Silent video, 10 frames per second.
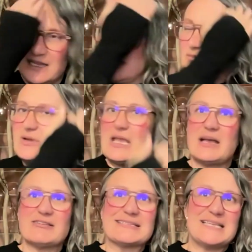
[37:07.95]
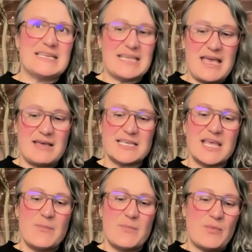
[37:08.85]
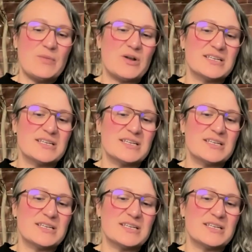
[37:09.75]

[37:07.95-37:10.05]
We are extending out, but we wanted